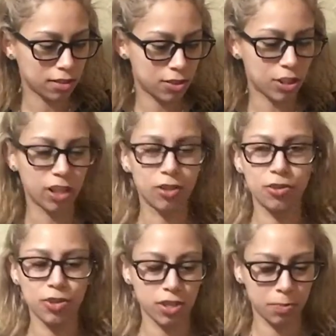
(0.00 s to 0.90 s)

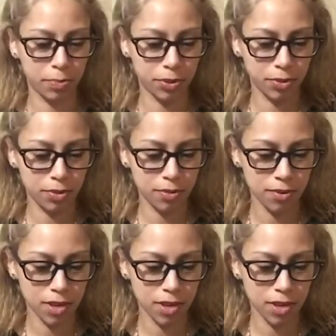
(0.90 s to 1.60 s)
charcoal shampoo